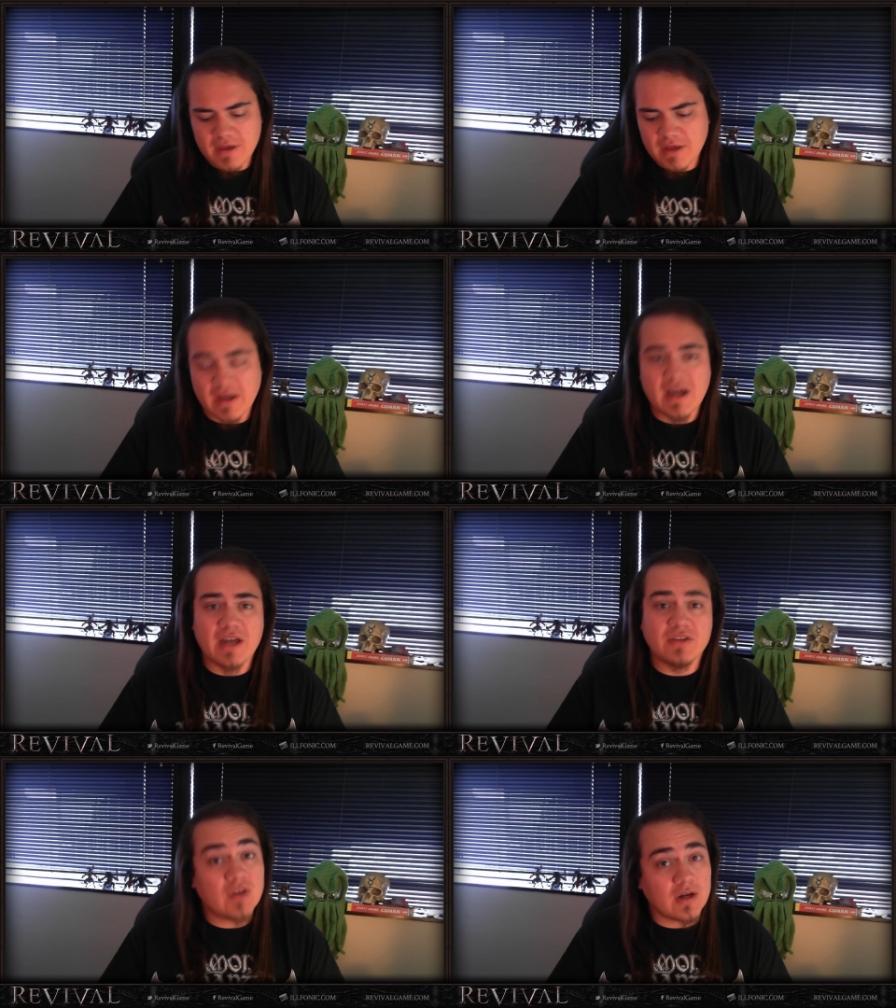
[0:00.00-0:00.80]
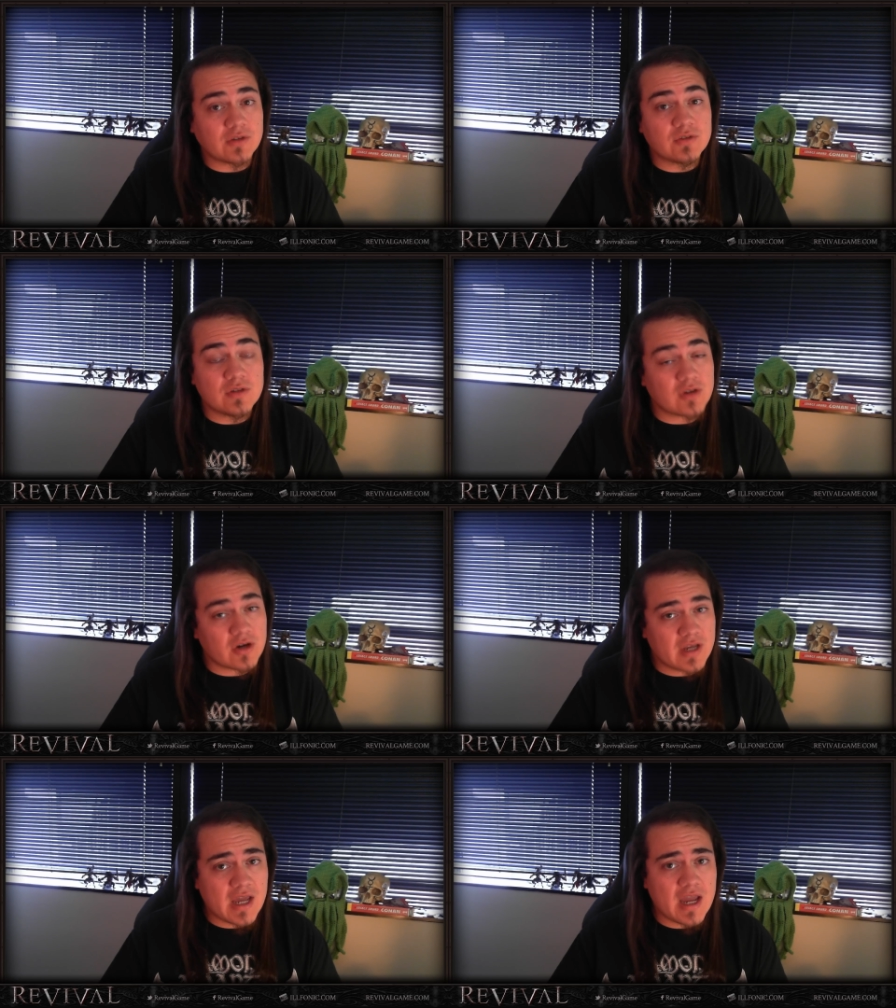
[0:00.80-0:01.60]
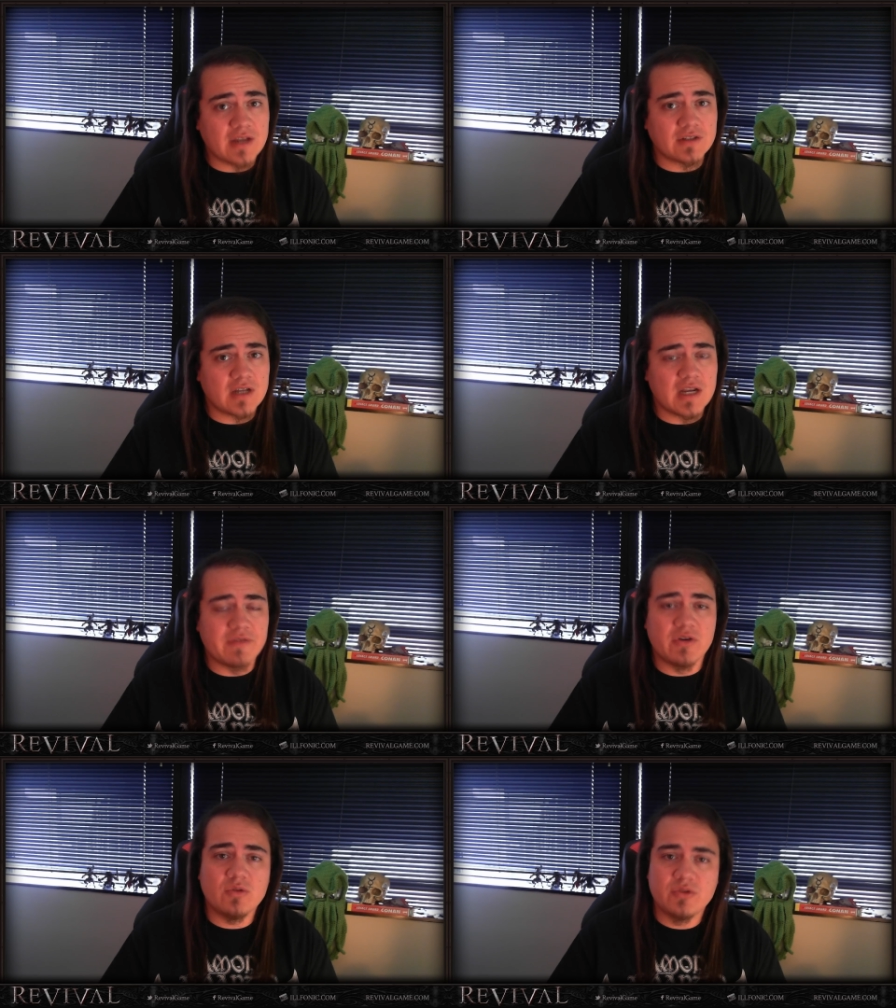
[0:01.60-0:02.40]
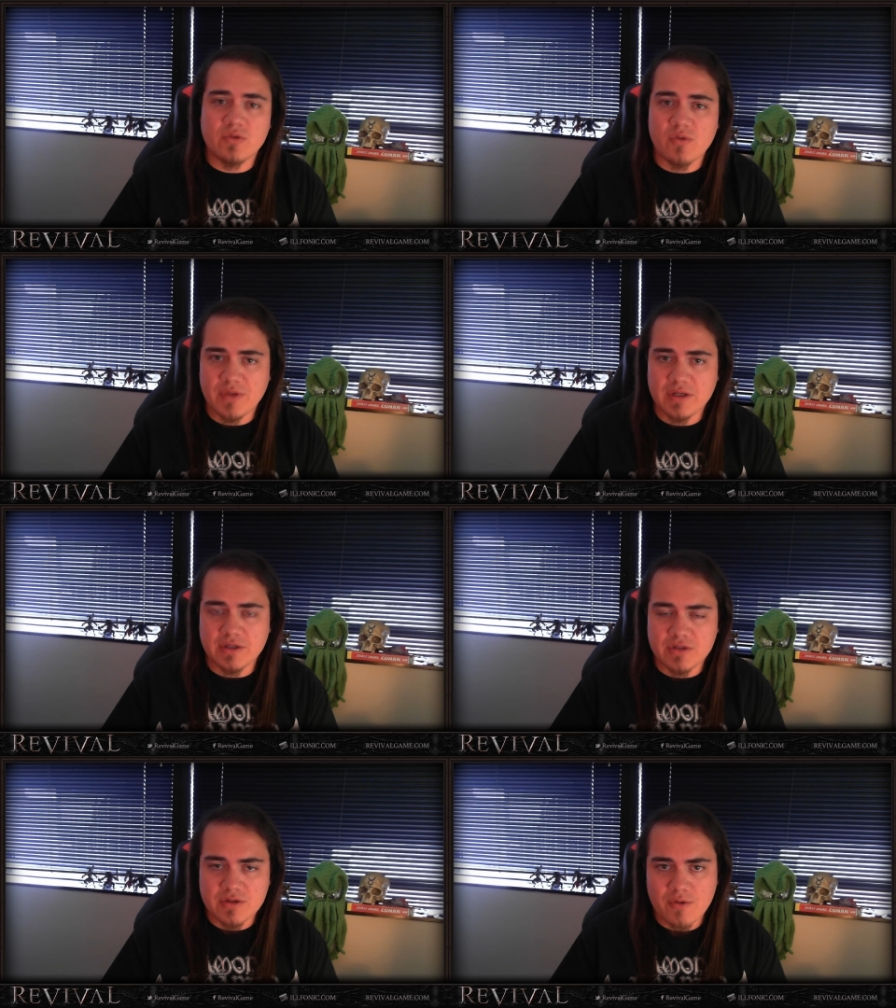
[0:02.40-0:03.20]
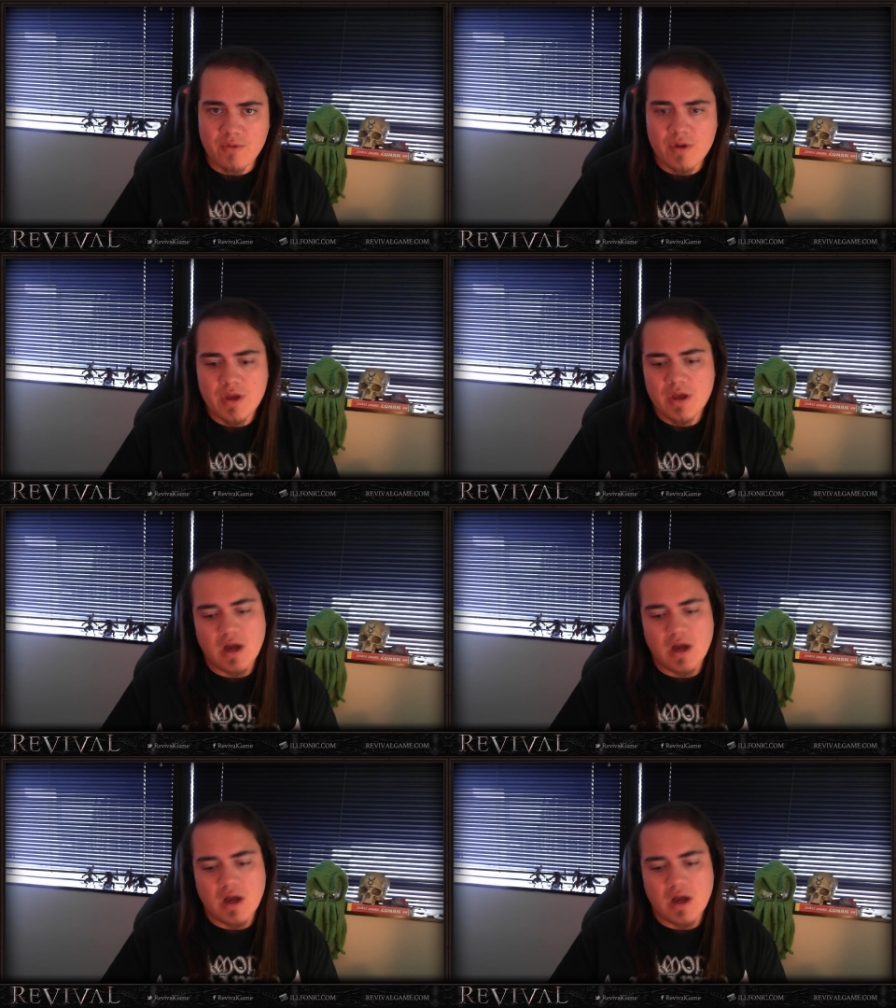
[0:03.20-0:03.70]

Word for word: That kind of sucks. It's archaic, it's kind of an old school thing to do.